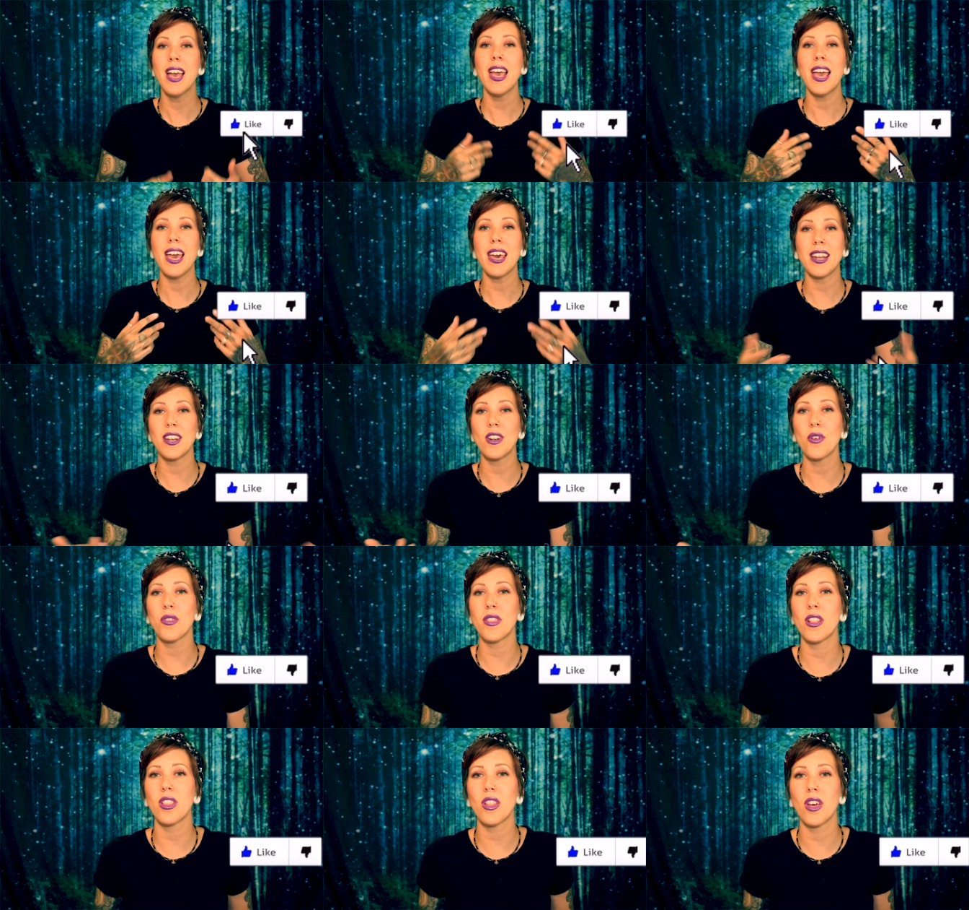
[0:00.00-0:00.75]
And I
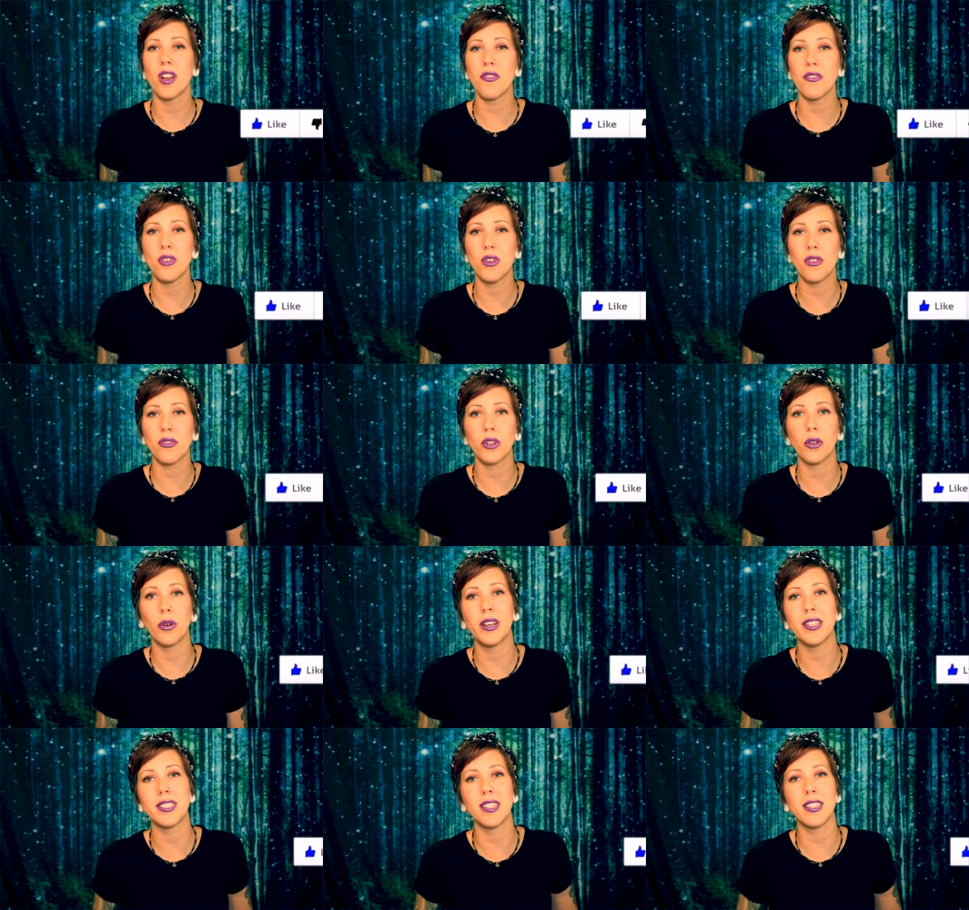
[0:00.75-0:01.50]
know that a lot of you have
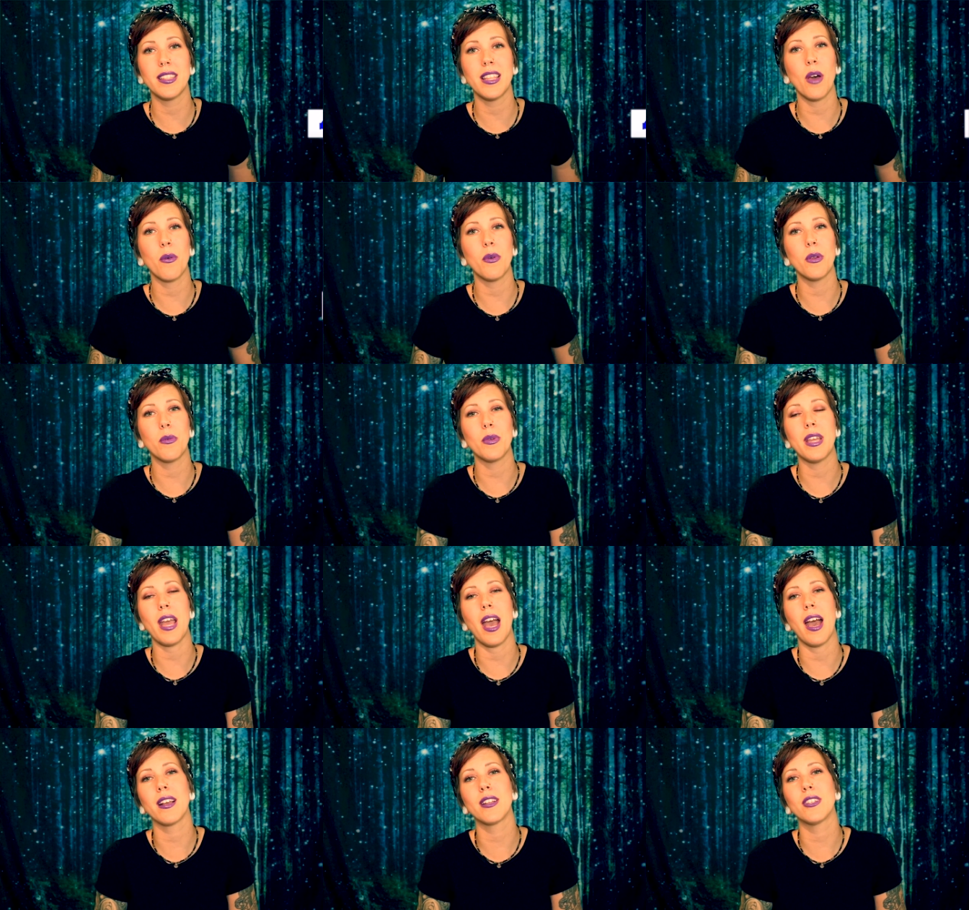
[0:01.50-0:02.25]
requested that we
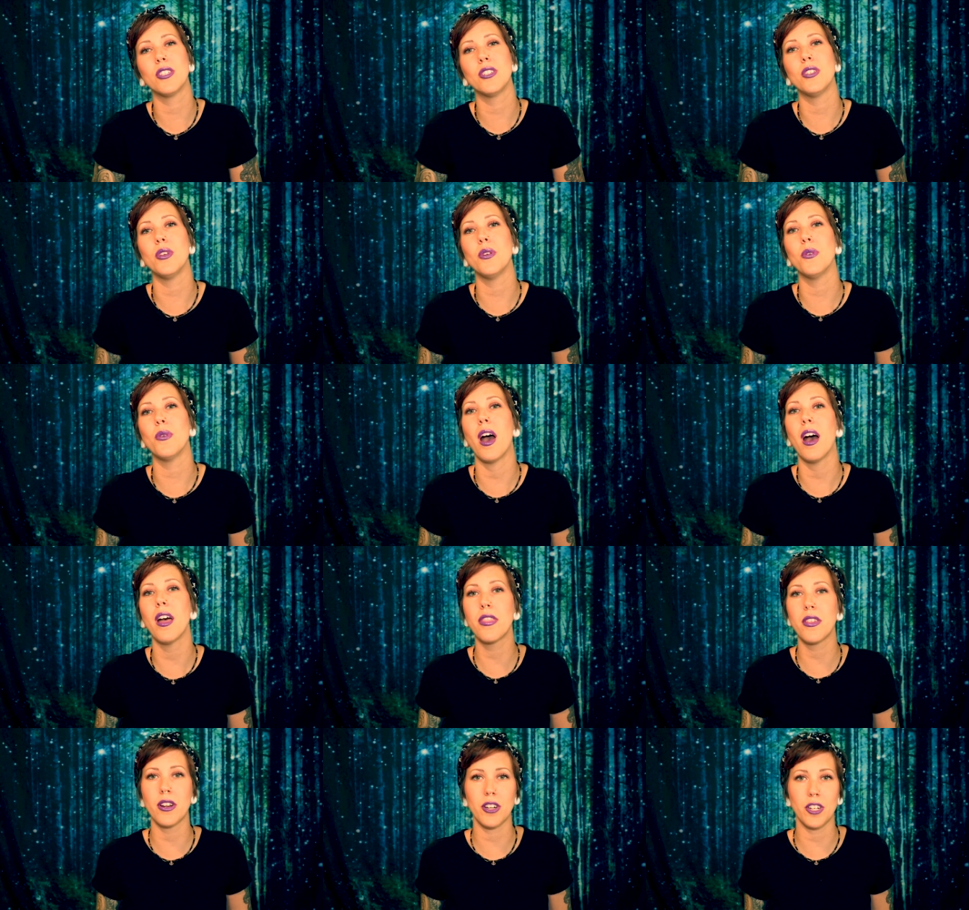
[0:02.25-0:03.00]
react to
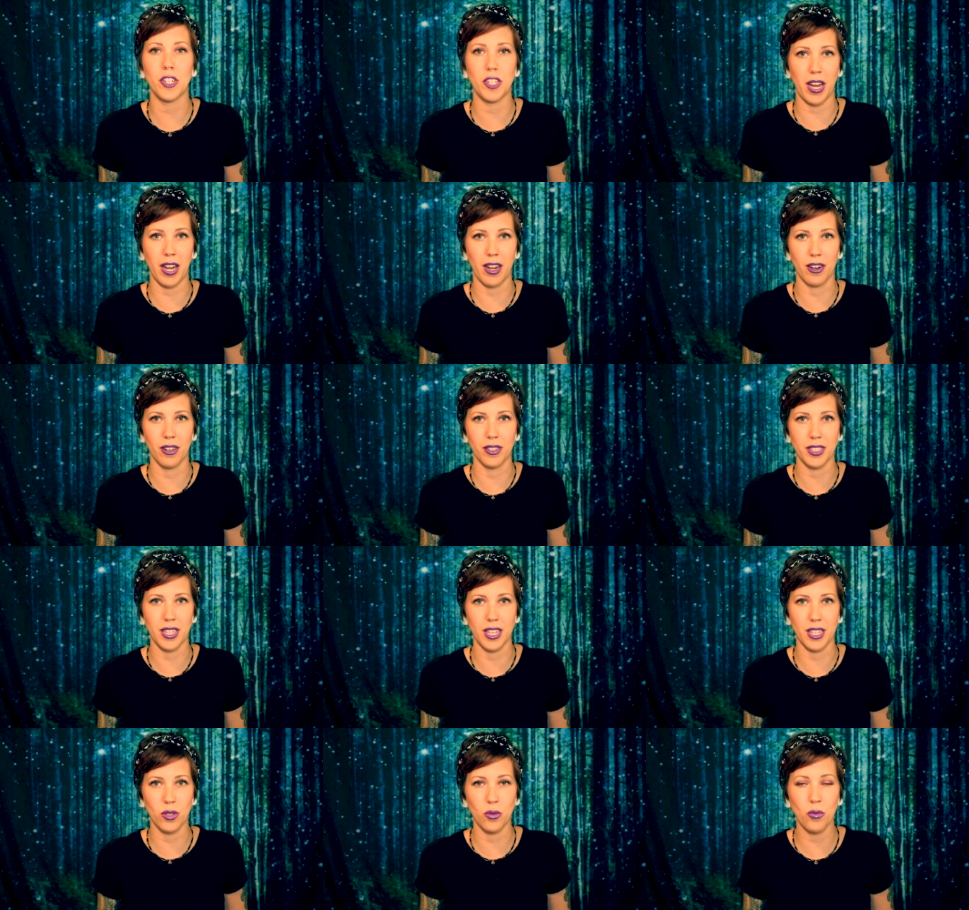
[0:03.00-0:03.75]
other
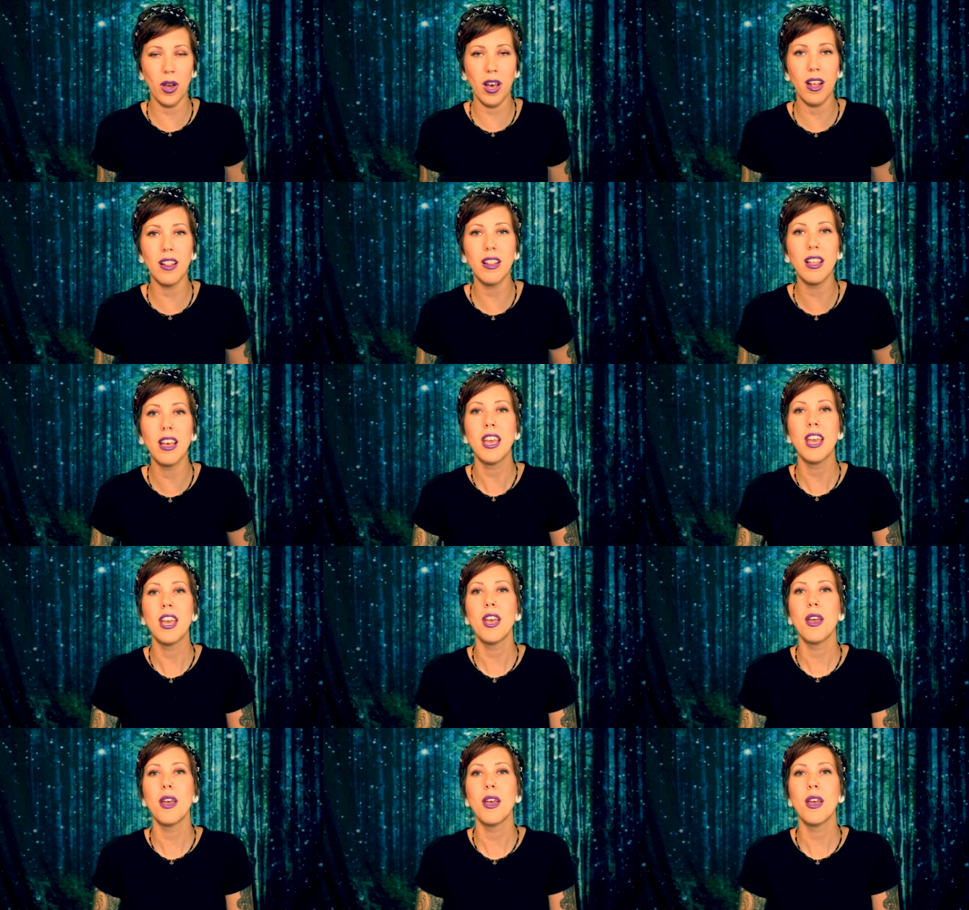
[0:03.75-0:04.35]
channels as well.